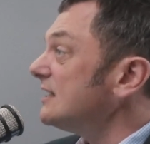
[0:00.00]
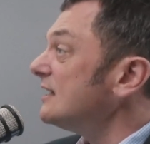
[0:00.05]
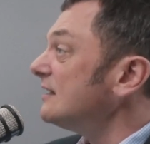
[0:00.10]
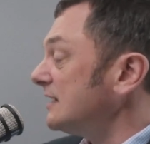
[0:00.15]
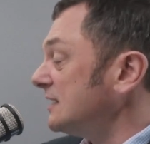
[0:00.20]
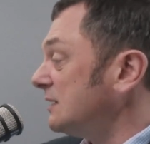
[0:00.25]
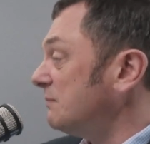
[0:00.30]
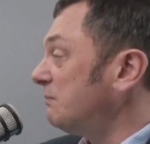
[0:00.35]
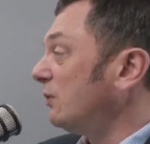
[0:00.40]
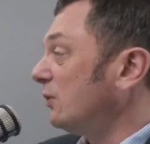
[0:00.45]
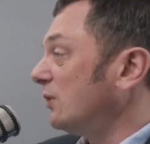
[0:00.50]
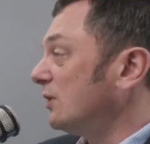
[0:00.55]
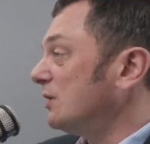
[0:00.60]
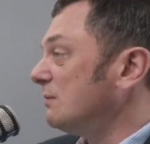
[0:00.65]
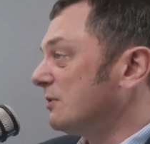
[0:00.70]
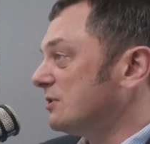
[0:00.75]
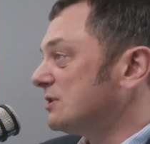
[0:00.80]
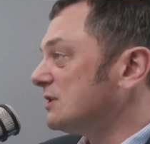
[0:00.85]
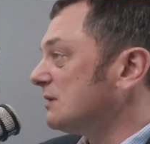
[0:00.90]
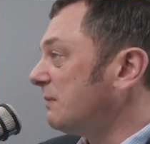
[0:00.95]
and then deploy them
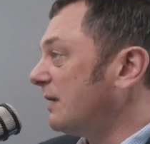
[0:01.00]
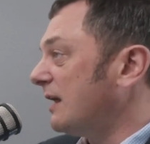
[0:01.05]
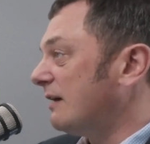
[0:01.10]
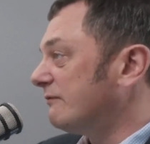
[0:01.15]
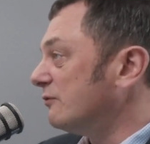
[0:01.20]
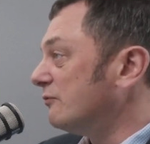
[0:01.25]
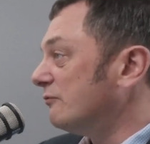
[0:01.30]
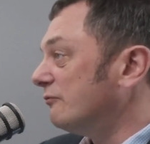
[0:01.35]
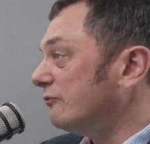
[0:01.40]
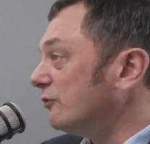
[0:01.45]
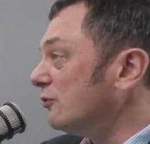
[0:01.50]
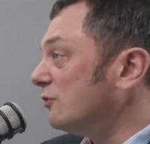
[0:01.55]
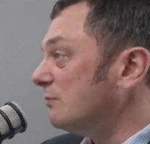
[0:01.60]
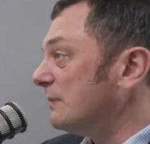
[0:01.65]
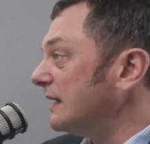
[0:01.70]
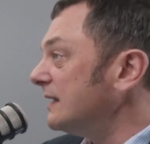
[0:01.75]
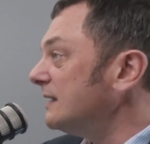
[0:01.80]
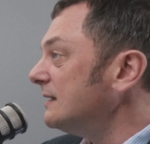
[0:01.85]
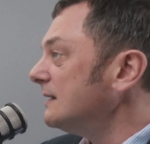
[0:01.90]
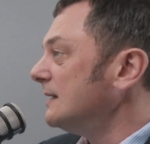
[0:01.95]
onto the platform for
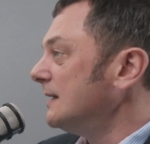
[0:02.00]
me.